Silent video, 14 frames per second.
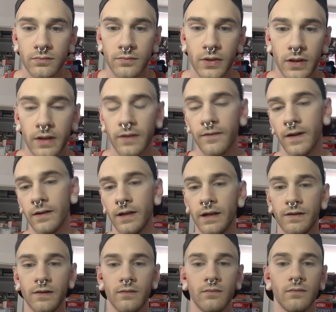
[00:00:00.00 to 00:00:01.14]
put on the
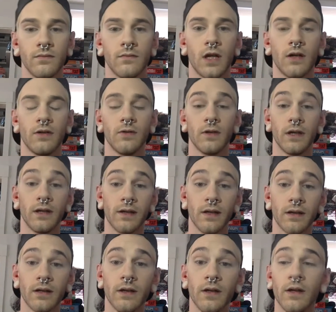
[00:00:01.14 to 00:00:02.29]
foundation, contour, and
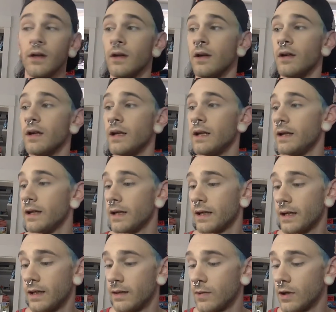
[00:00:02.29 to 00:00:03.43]
concealer. And
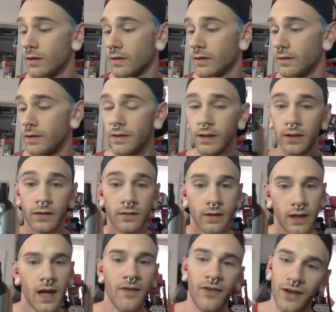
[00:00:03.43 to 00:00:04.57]
I am also using the
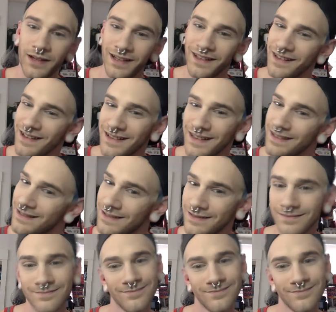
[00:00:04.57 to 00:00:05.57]
Kat Von D Lock-It.